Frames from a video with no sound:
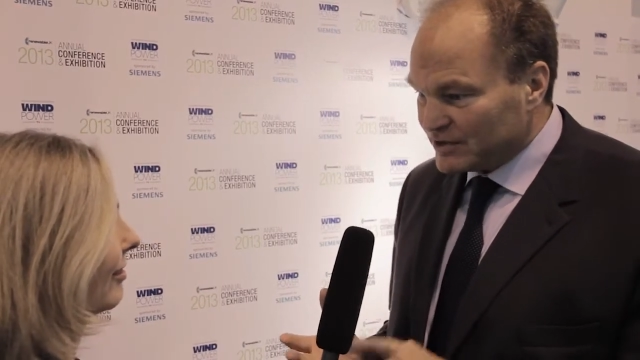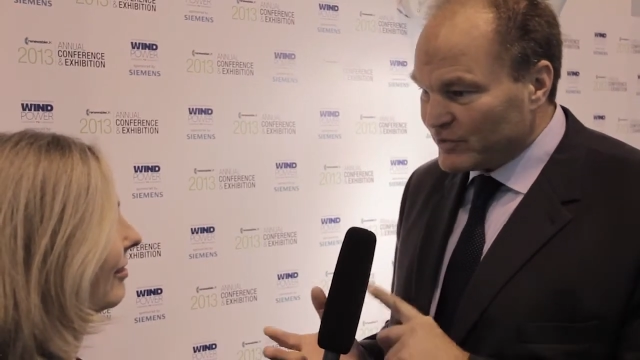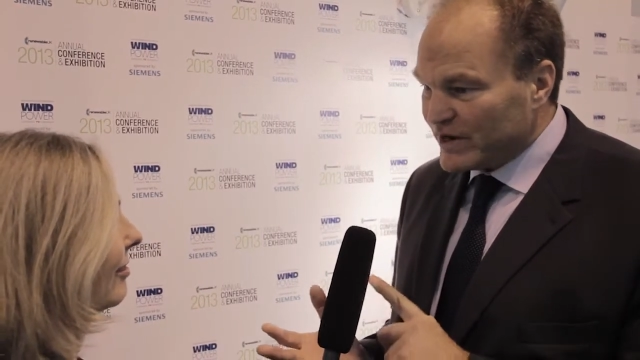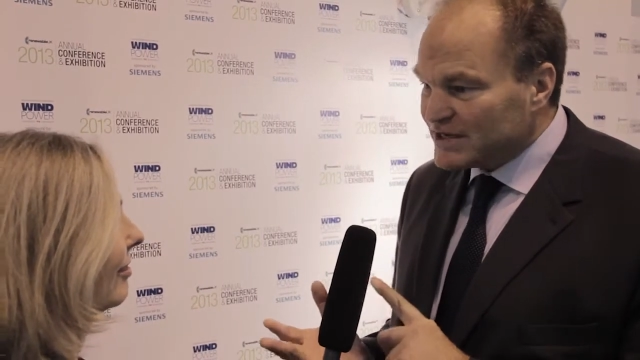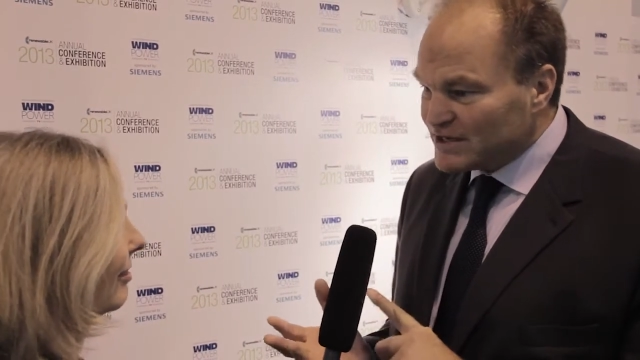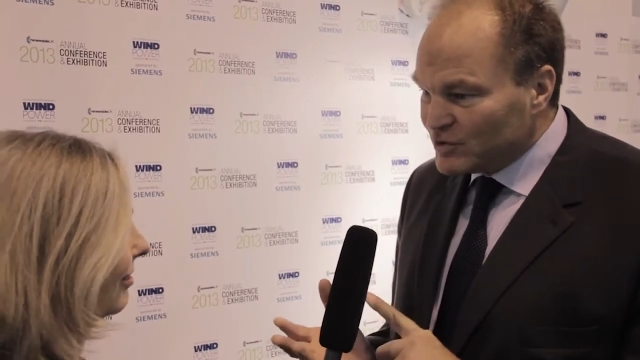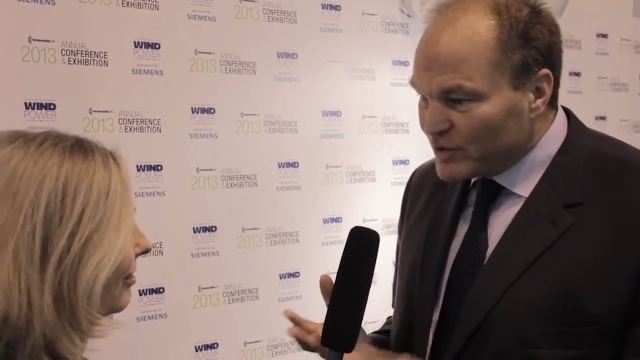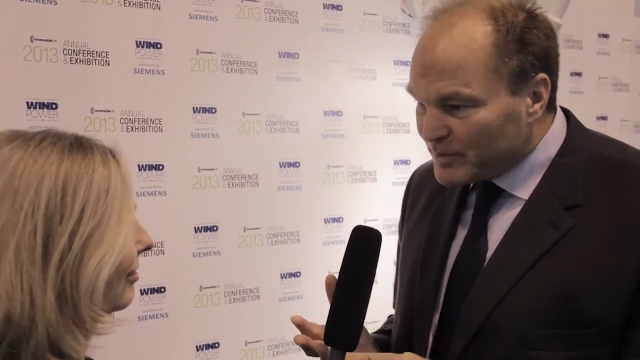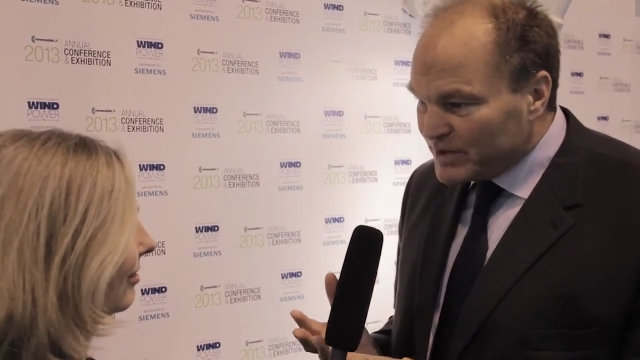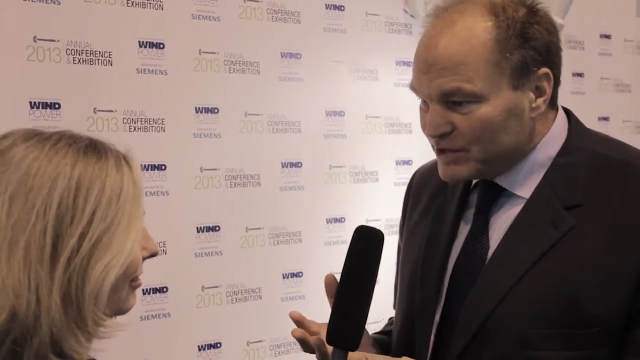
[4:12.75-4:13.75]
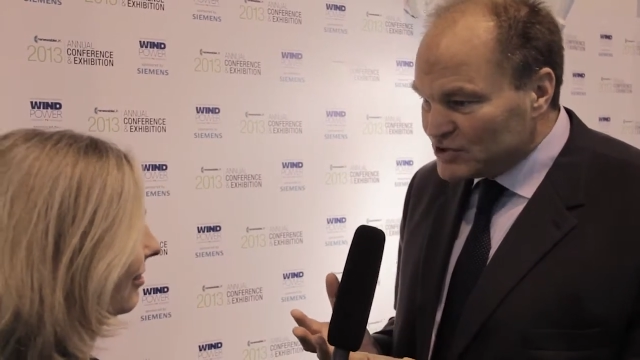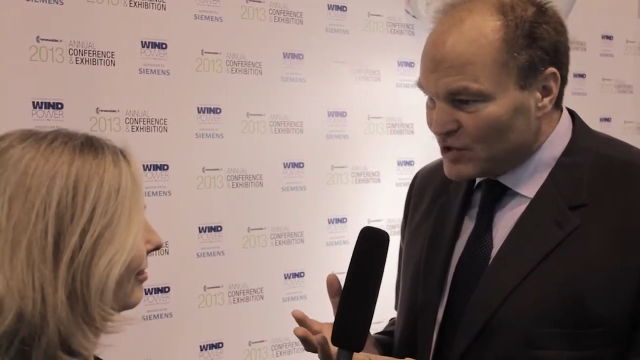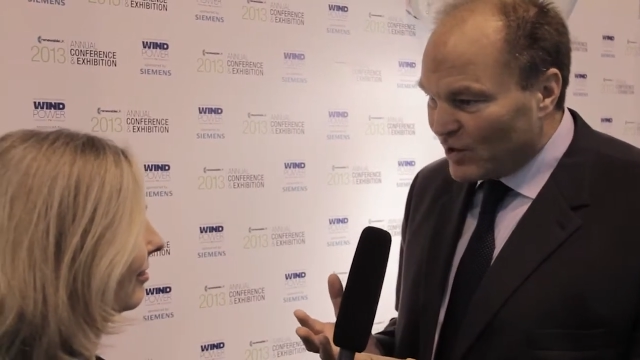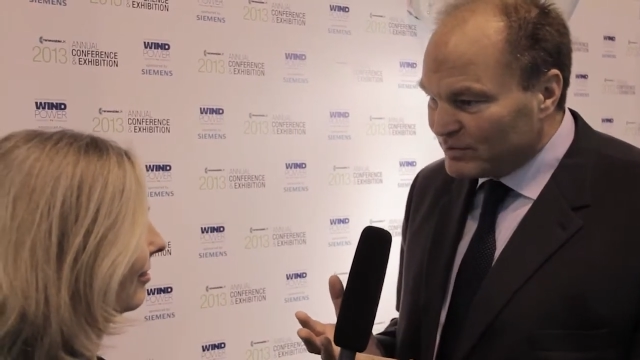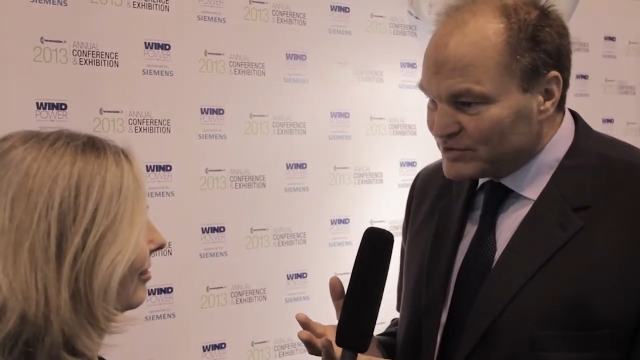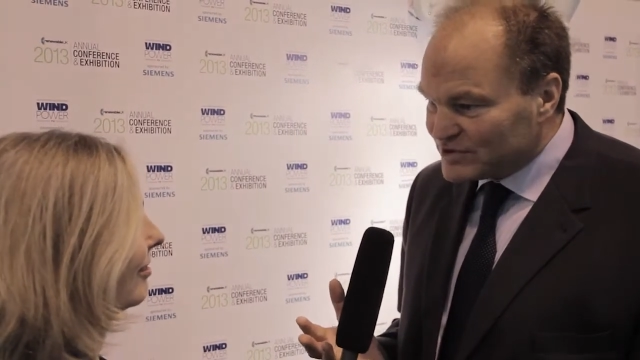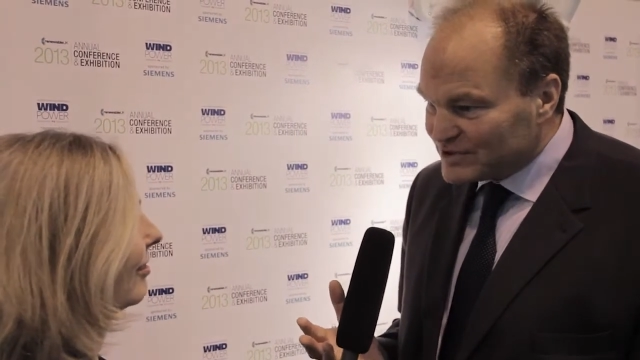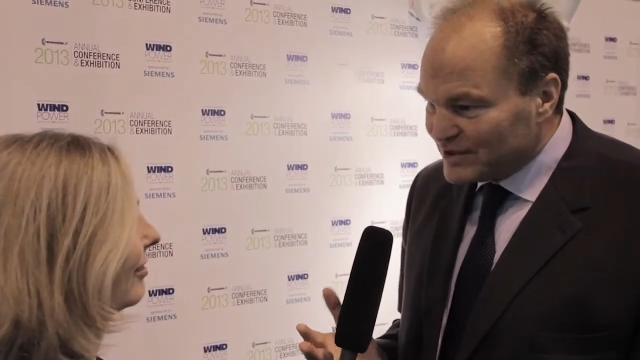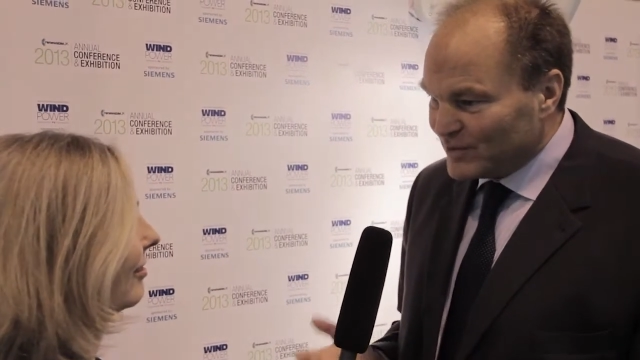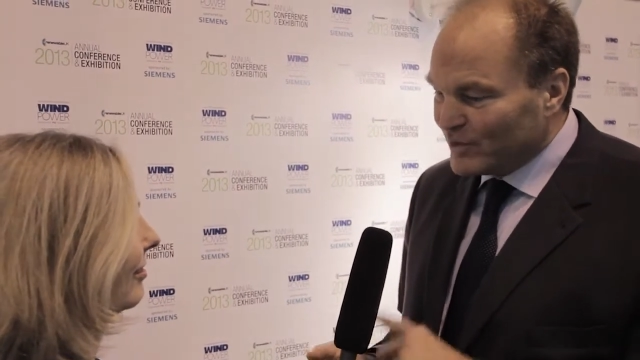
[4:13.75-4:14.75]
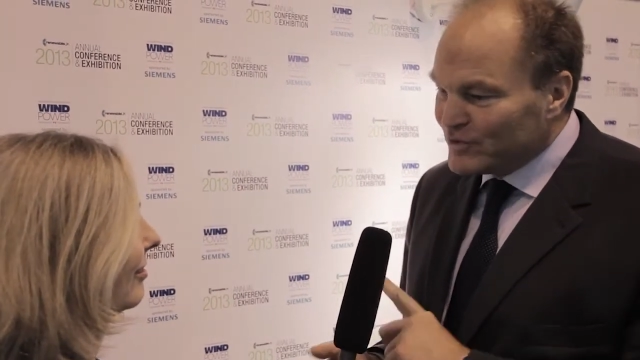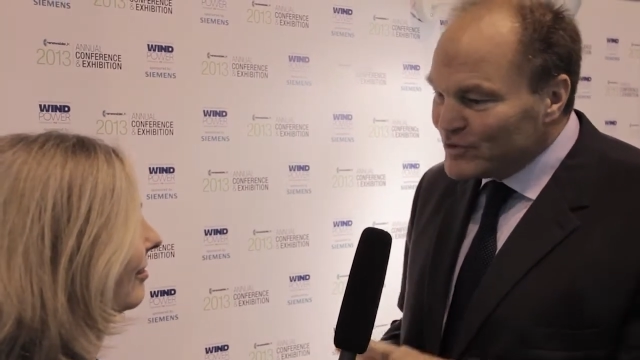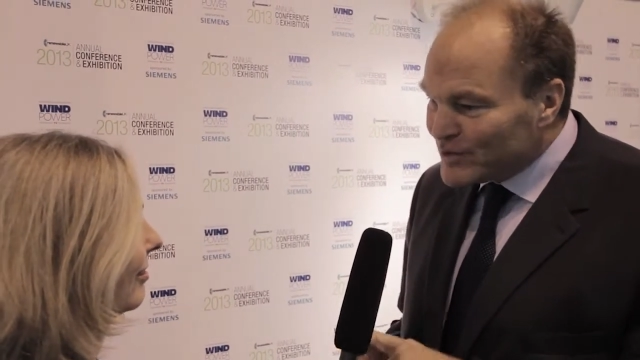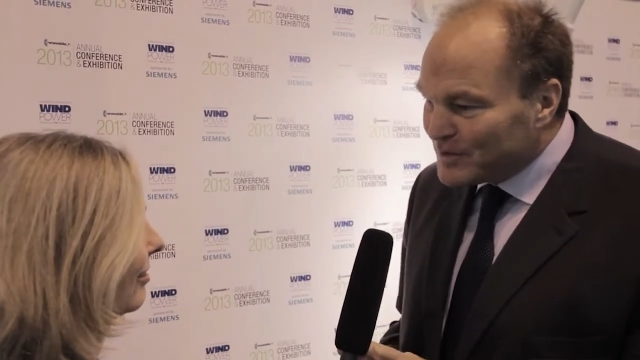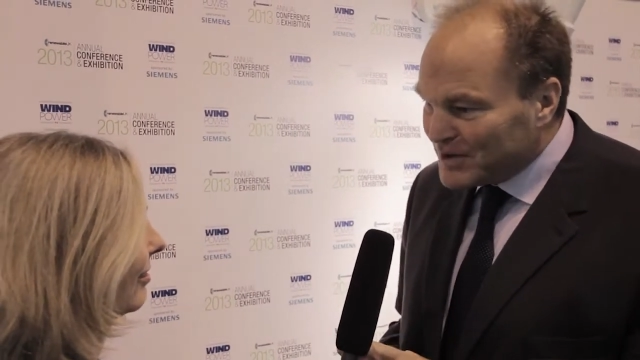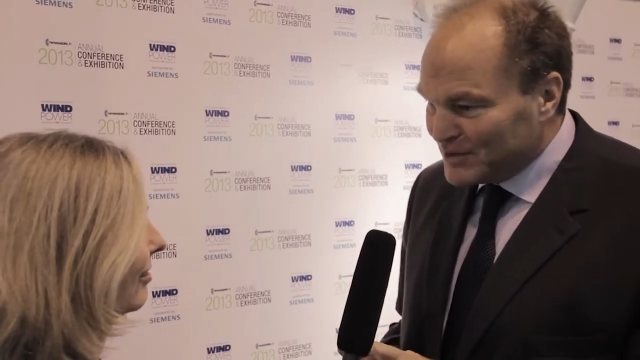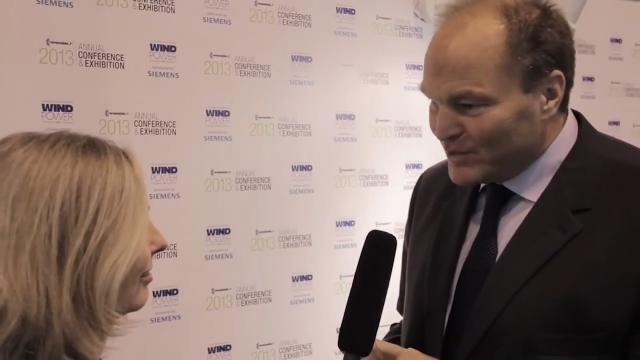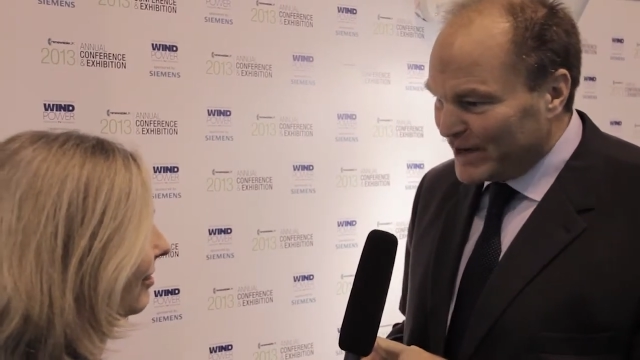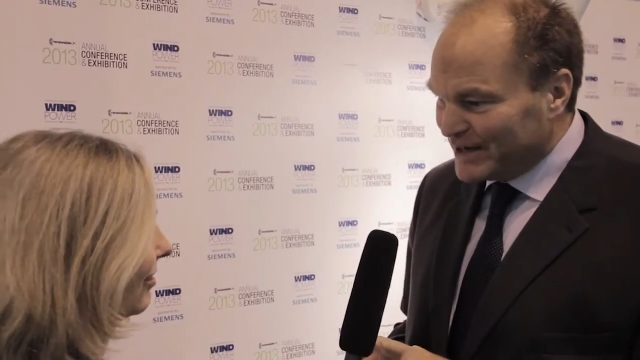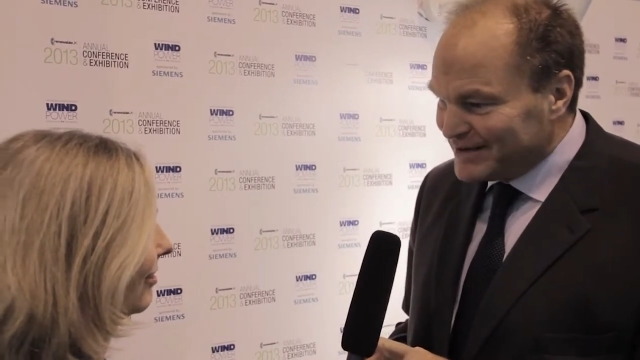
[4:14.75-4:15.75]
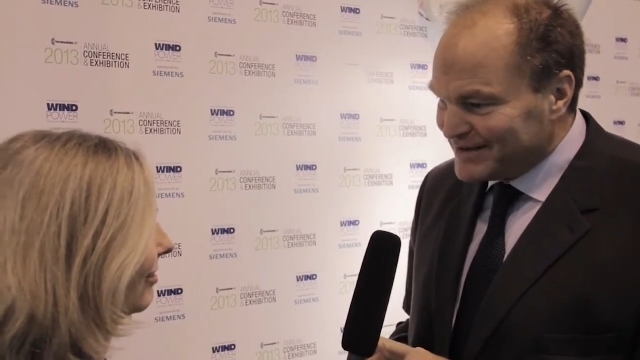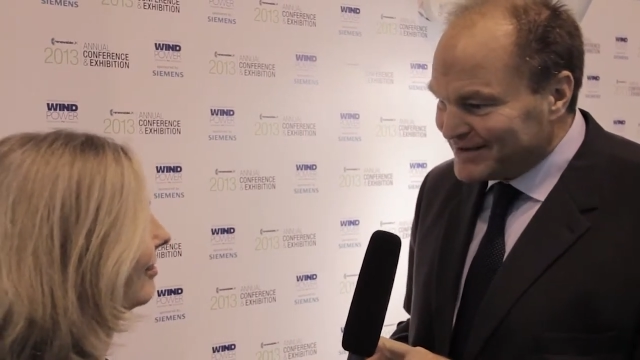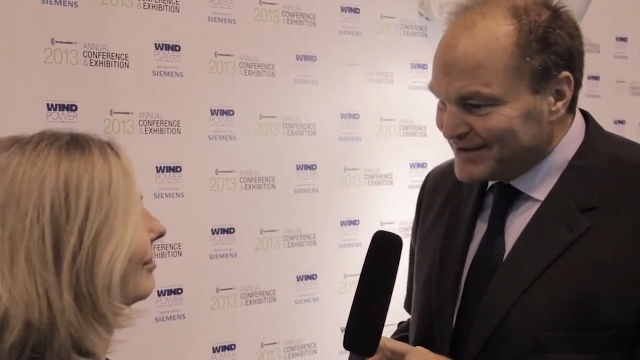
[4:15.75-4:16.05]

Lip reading: creating European jobs with European wind,